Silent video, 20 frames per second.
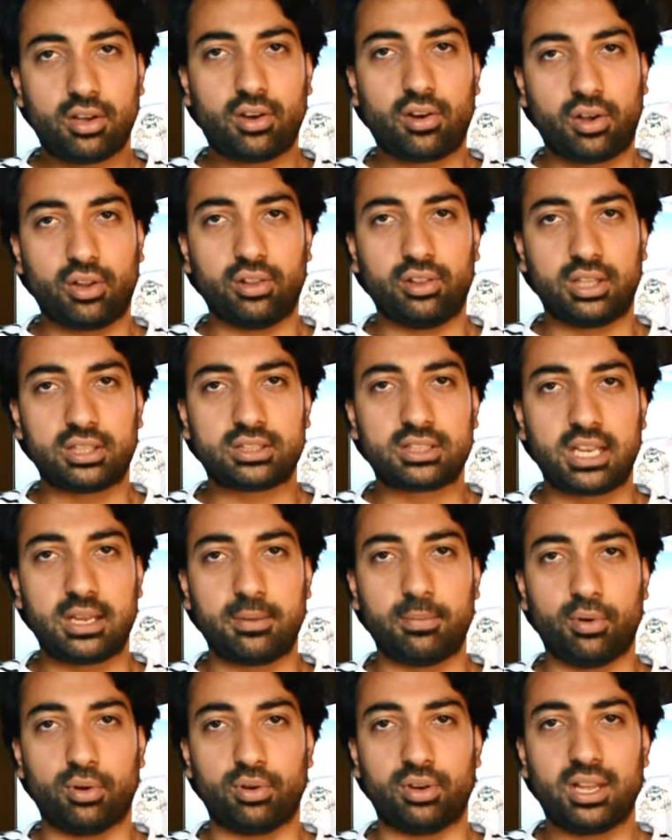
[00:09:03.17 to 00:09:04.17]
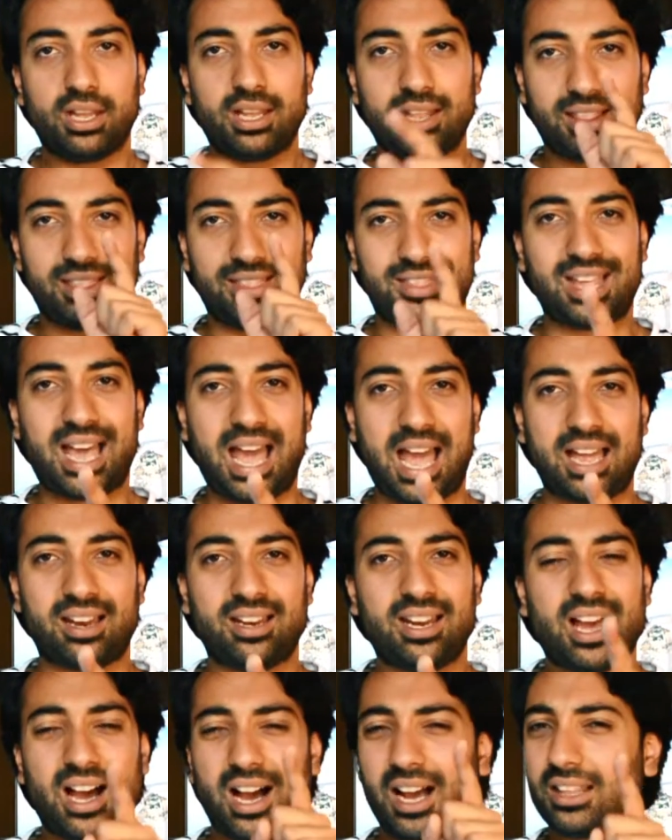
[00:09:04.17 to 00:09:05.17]
on this keyboard. That,
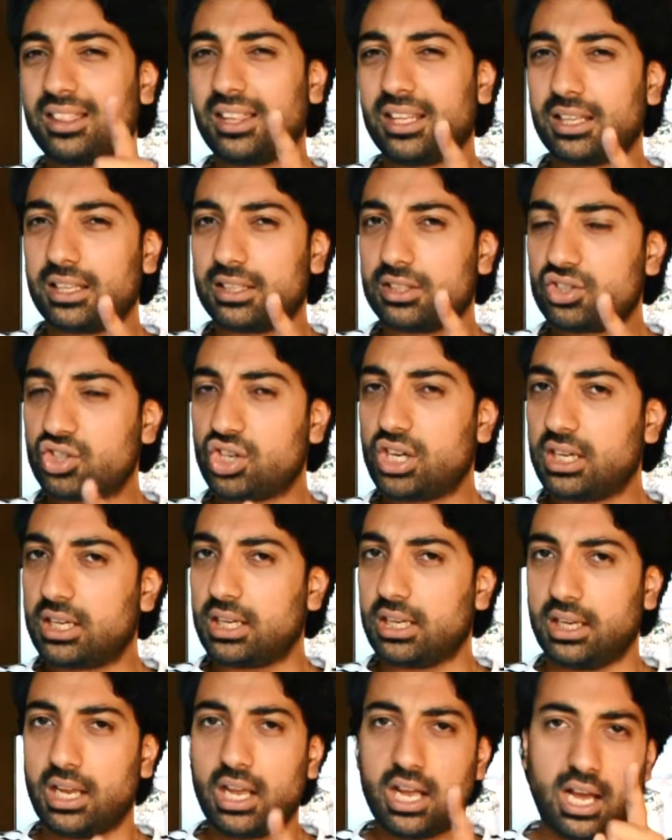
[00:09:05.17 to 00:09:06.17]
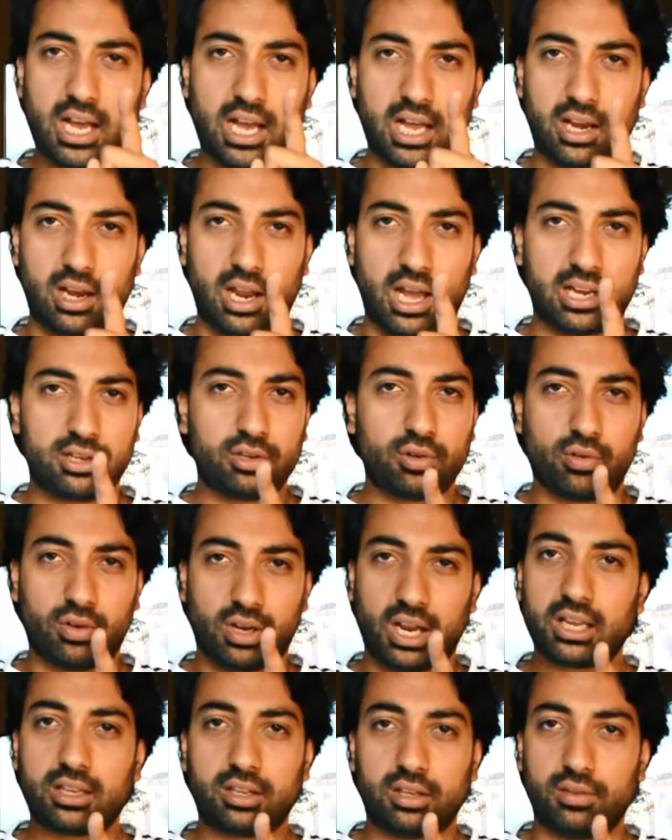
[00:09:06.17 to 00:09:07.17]
I think, is cheeky, and I don't
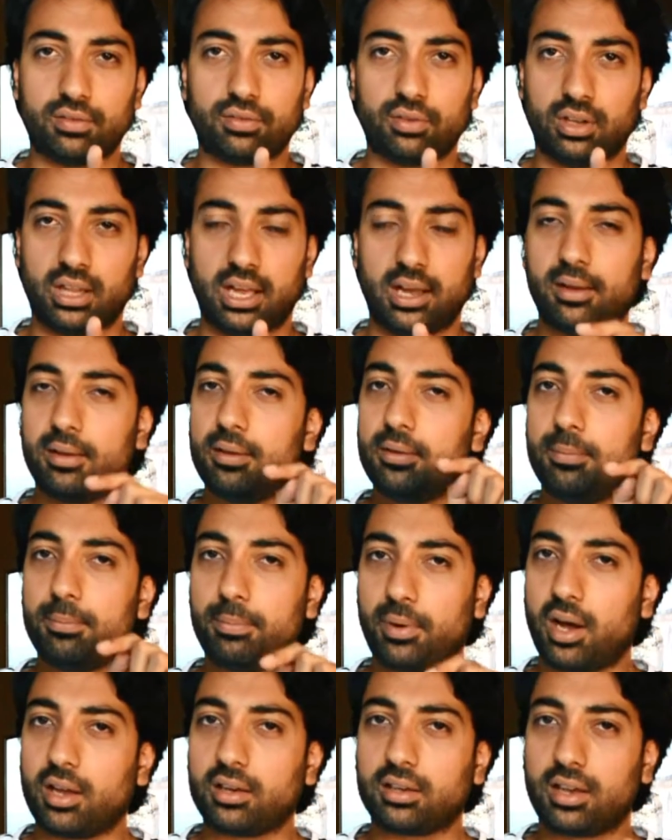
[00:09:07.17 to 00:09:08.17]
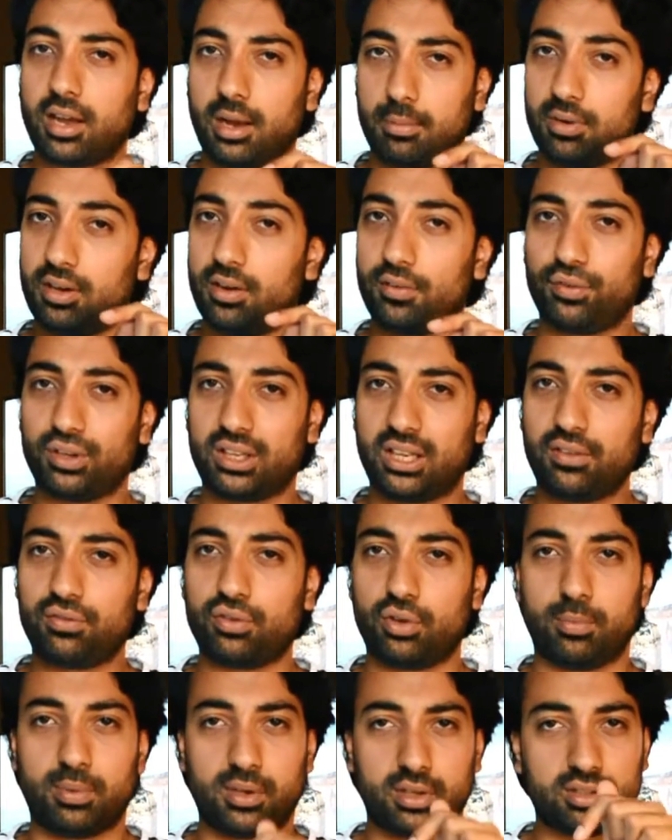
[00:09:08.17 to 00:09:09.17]
like you for that. But I'm going to forgive
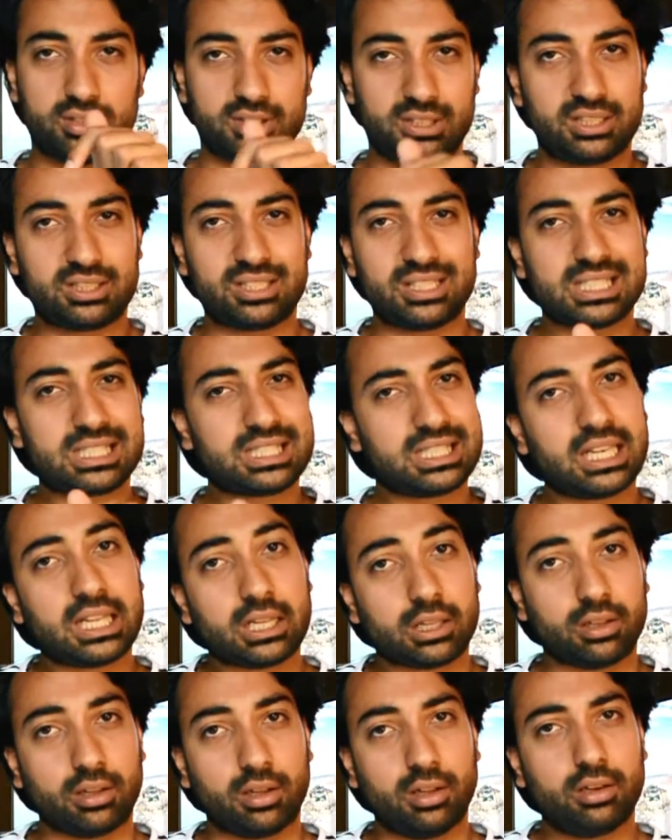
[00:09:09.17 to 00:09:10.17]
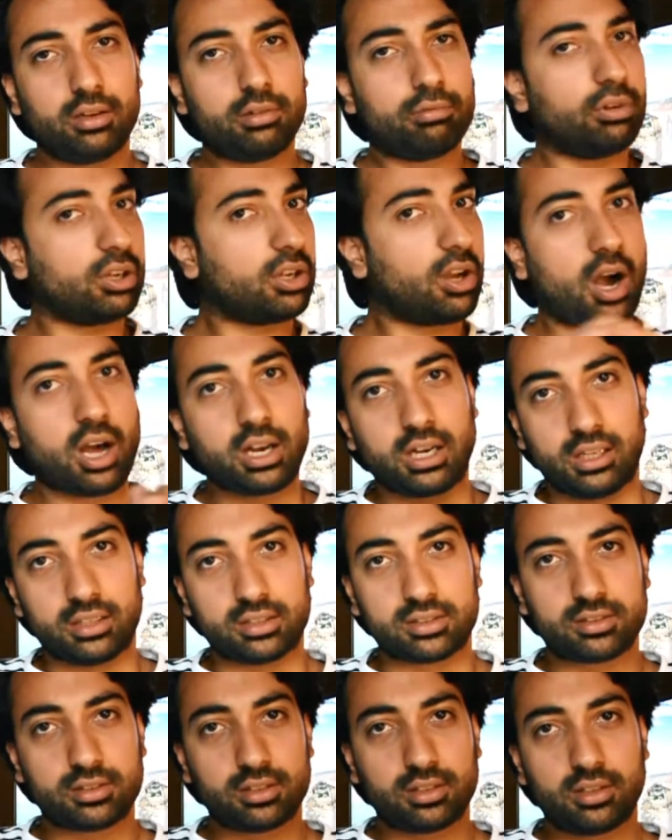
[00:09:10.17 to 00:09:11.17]
you because this is still,
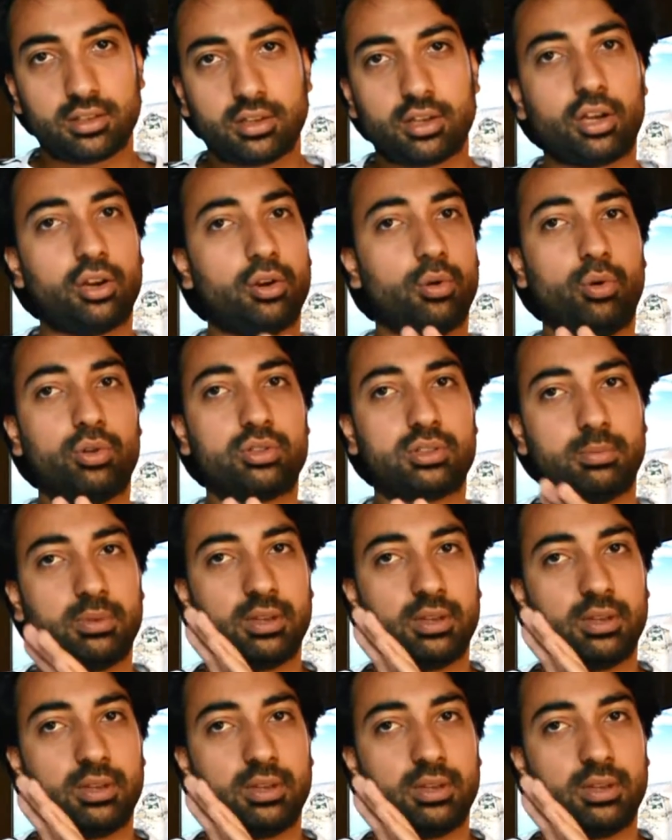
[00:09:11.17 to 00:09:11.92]
regardless, an awesome